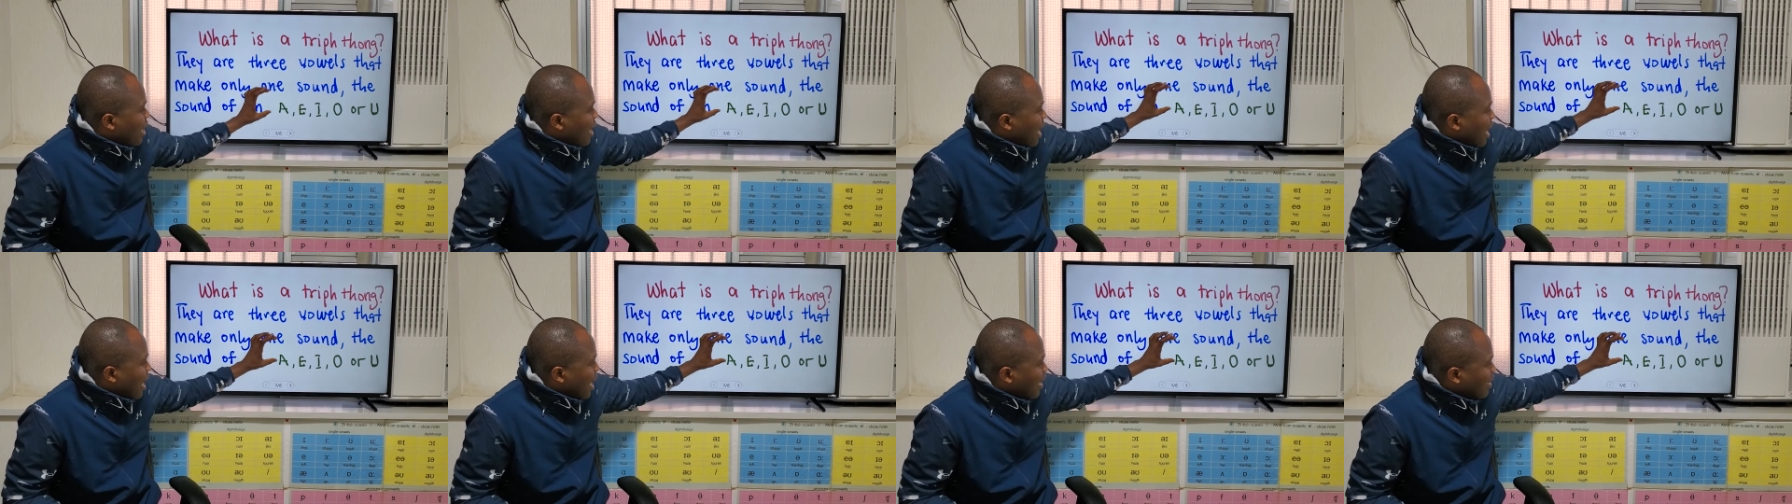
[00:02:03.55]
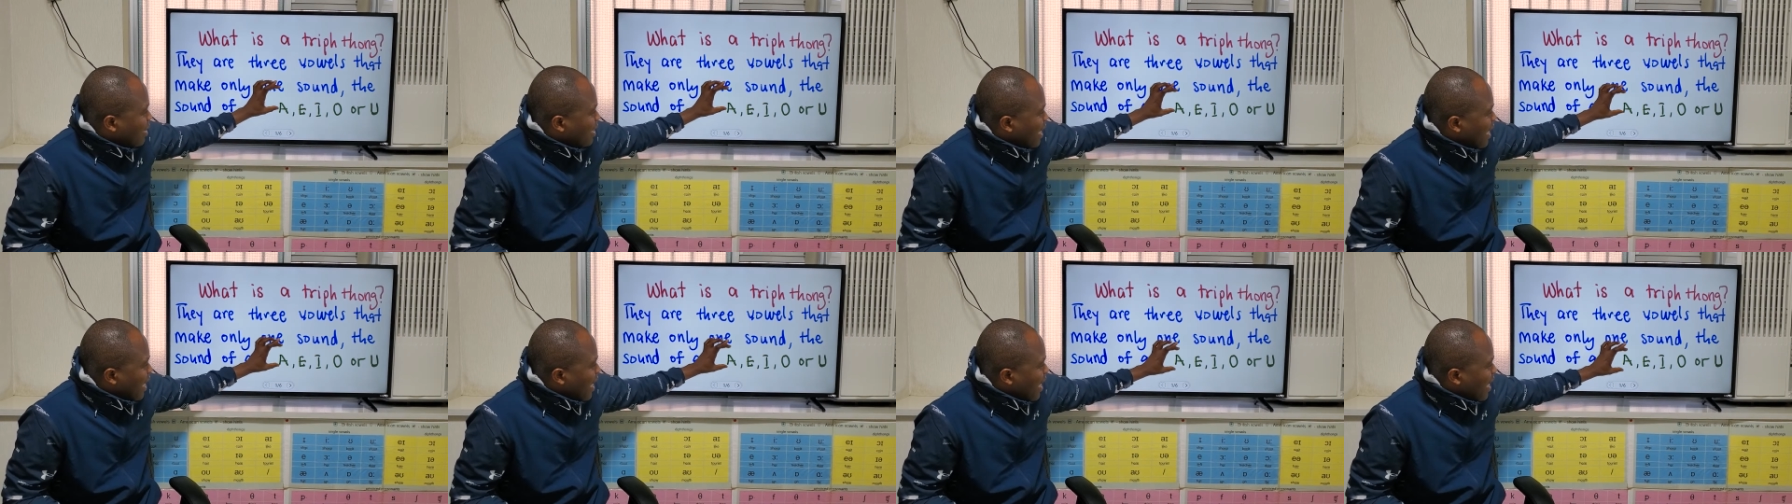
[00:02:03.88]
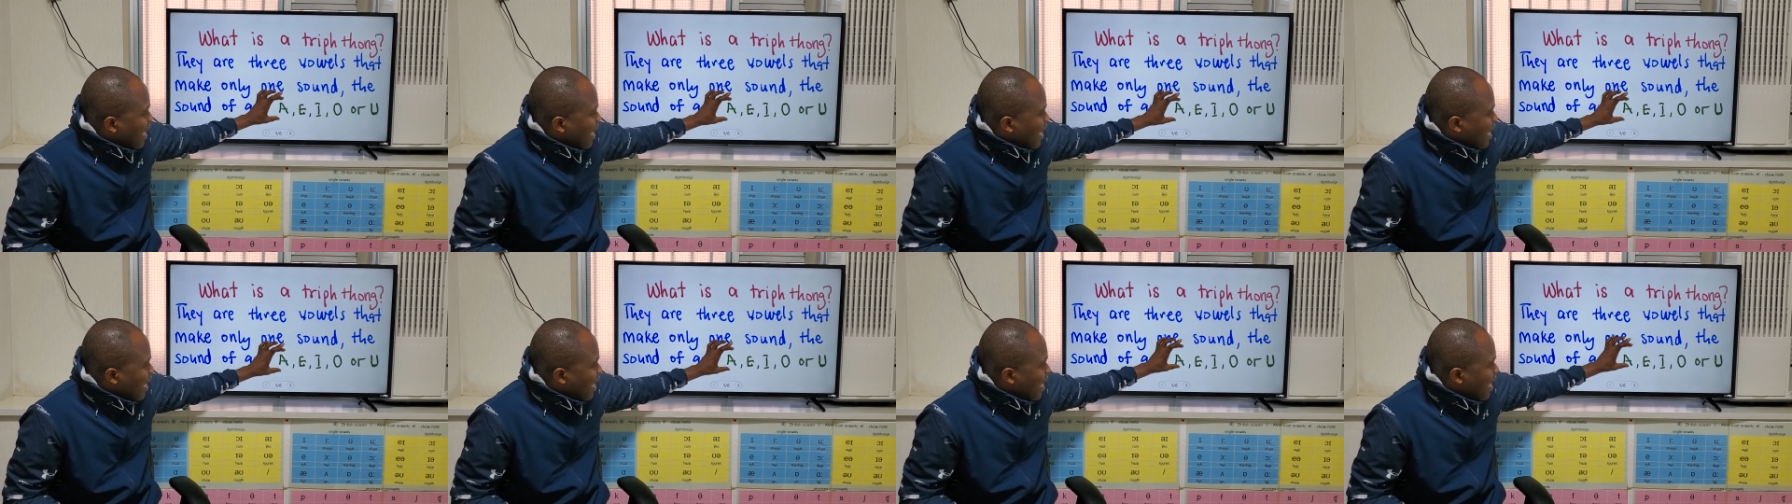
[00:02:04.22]
an
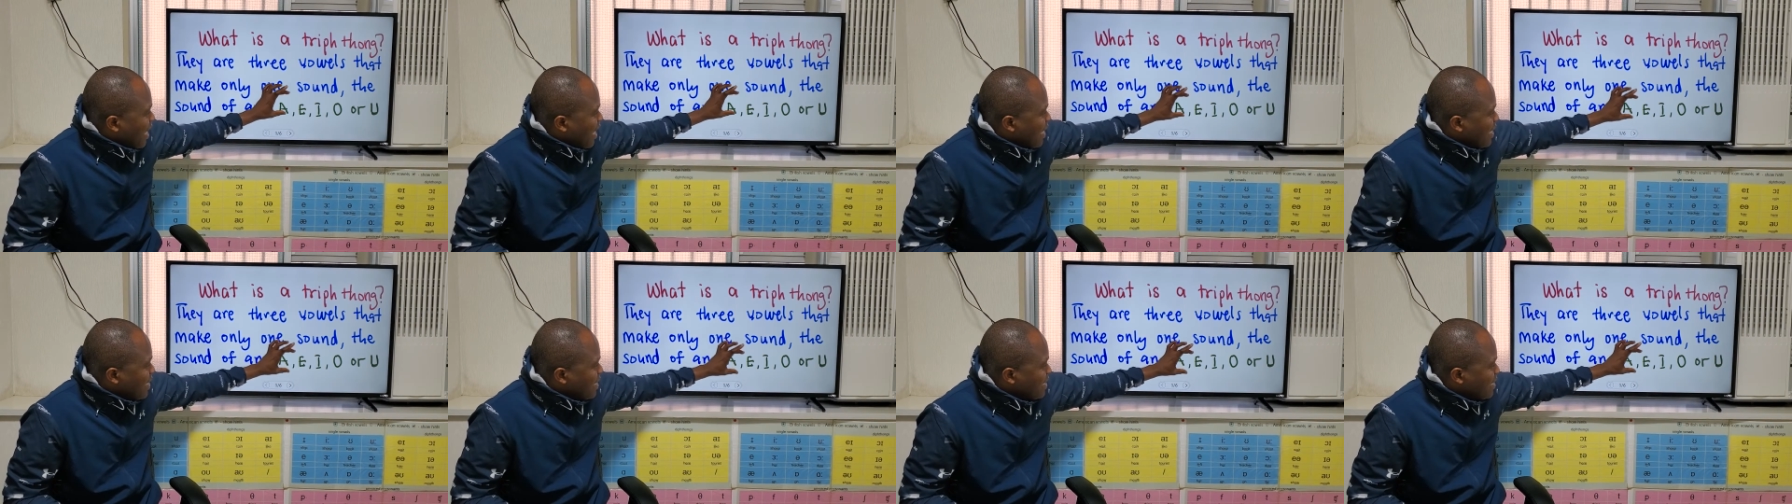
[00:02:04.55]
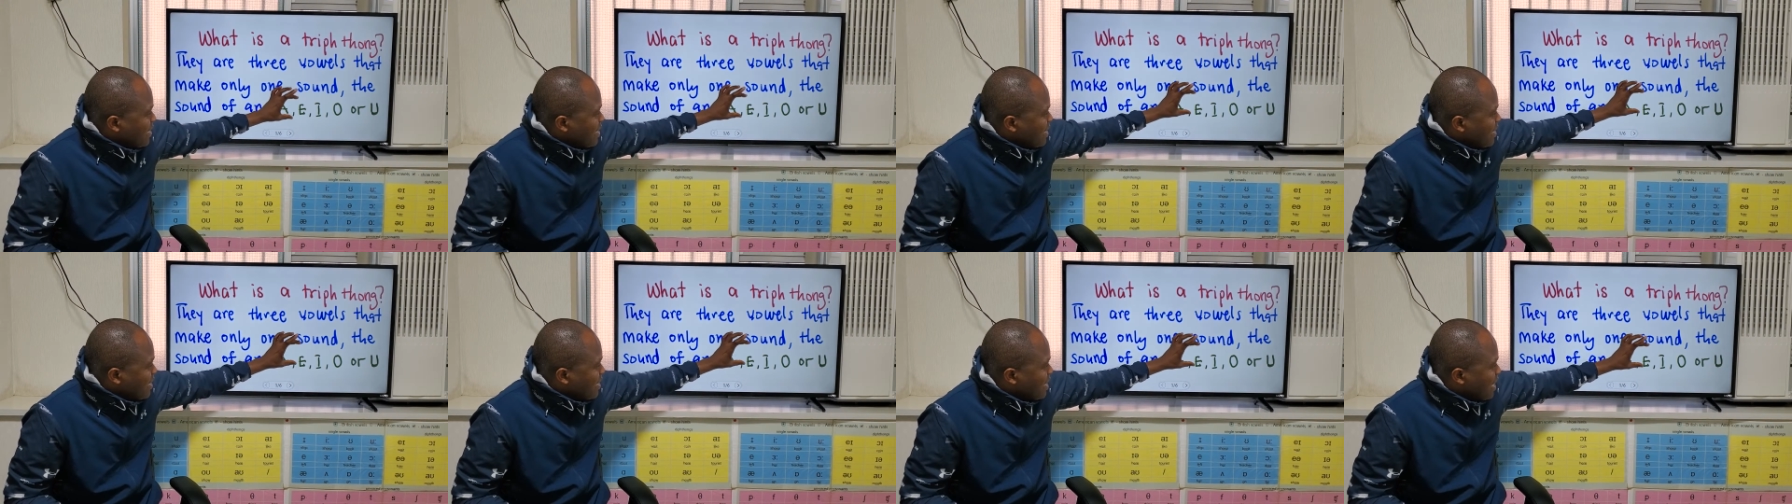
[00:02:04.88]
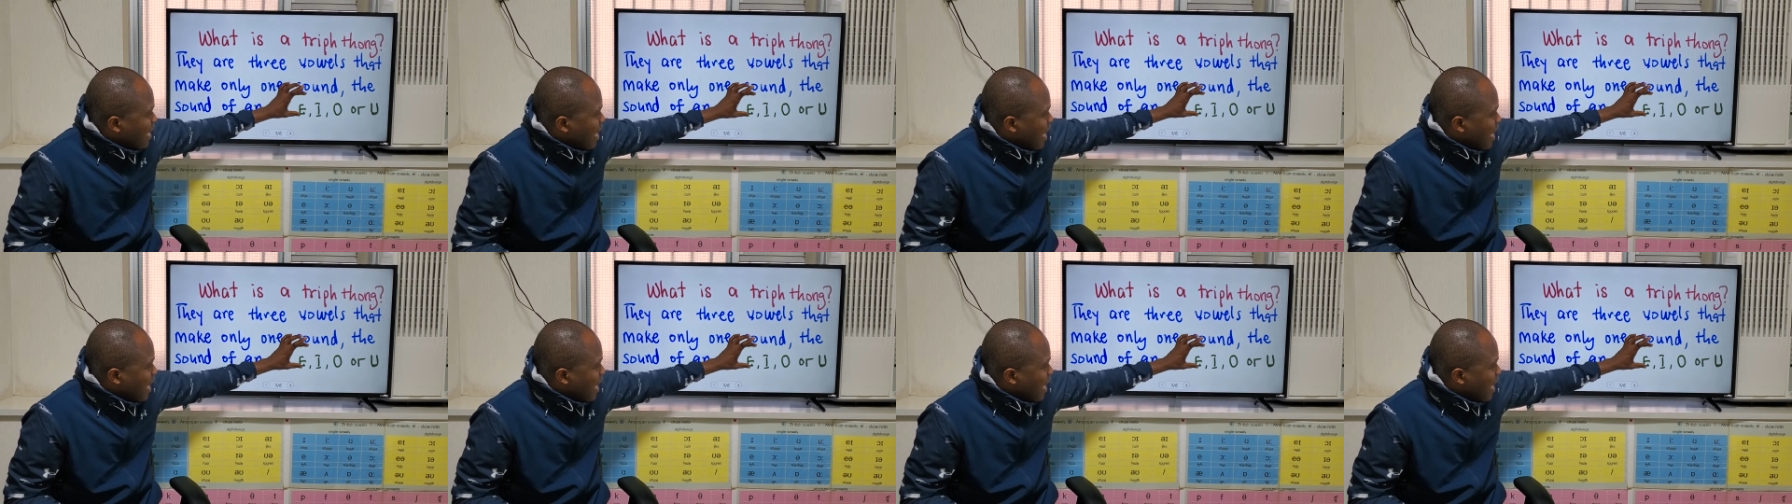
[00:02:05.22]
A, E,